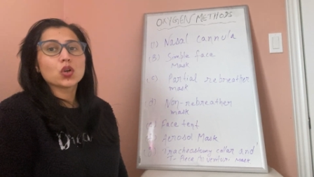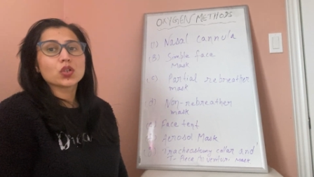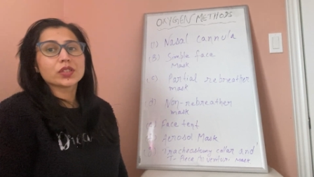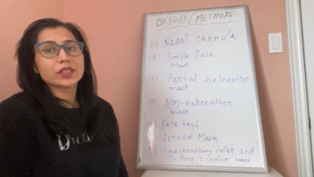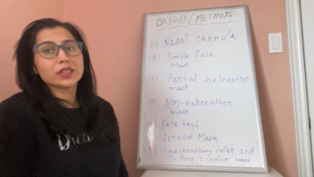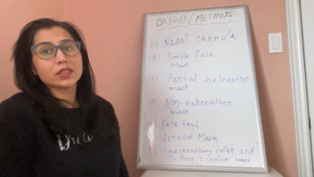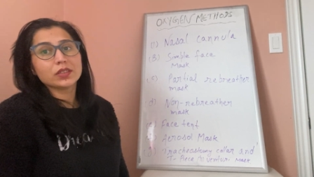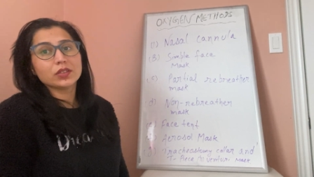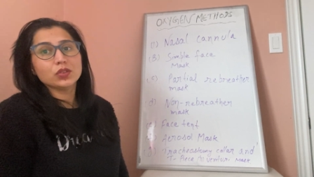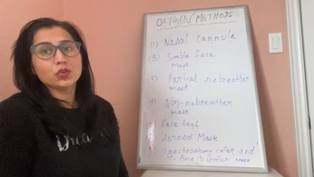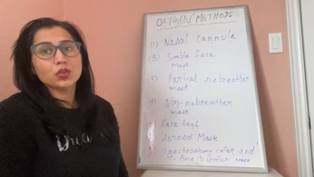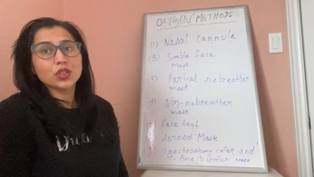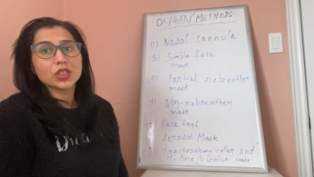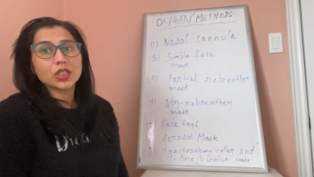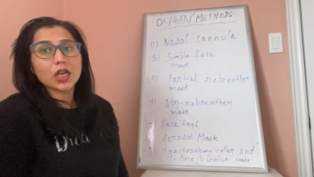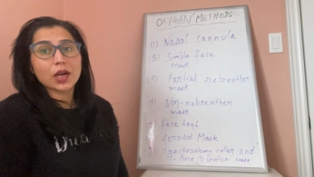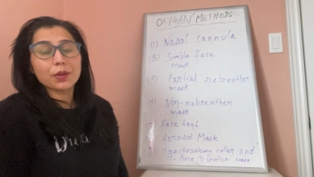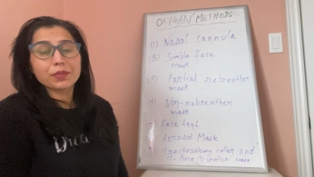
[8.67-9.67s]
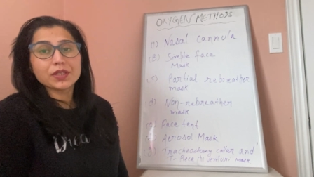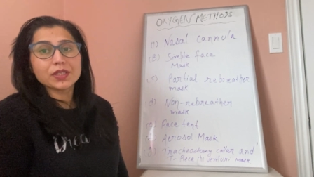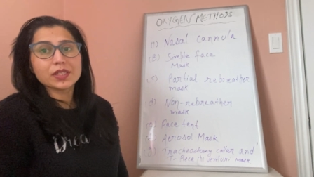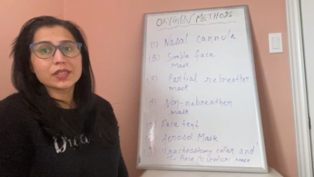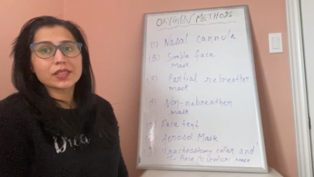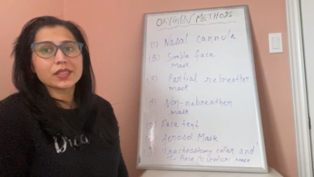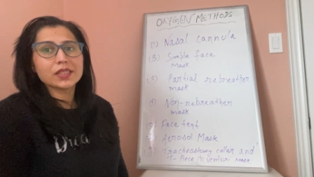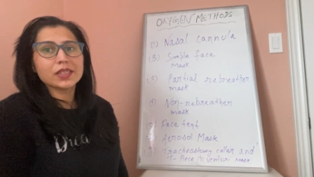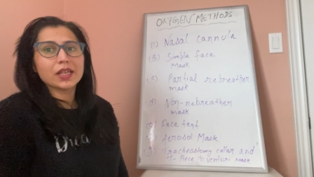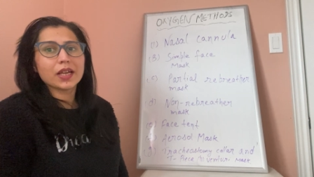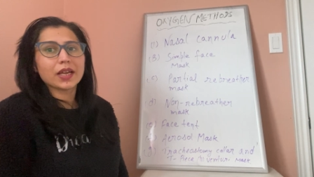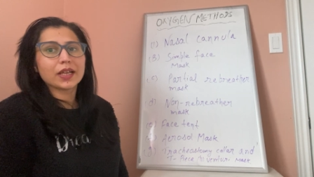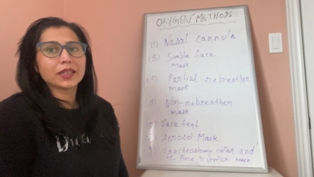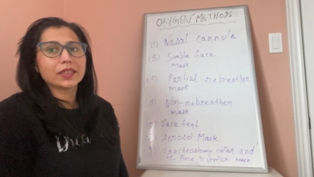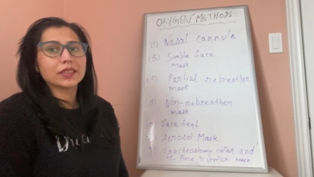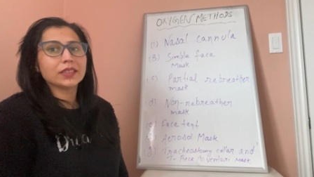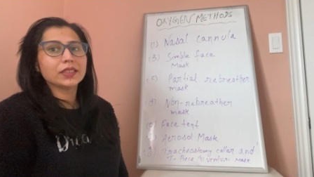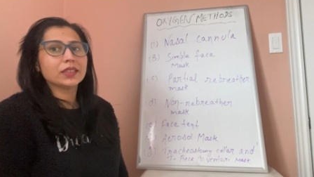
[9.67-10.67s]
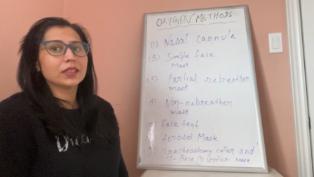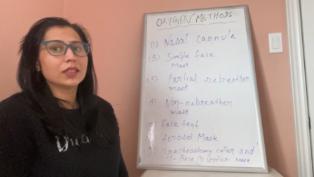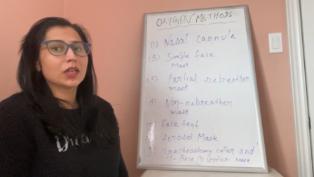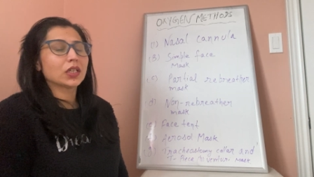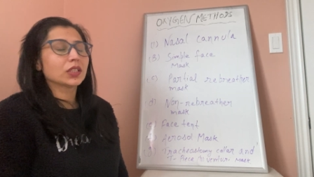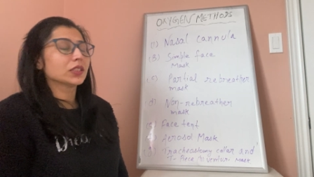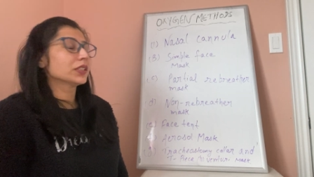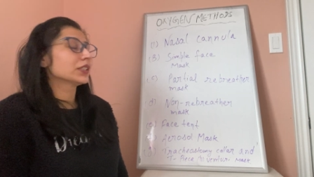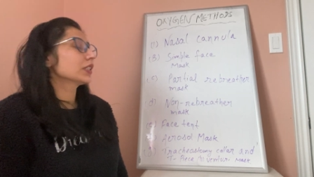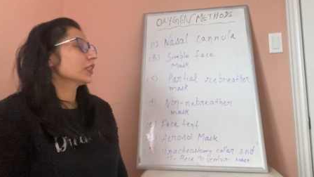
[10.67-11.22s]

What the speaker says: oxygen during emergency and in other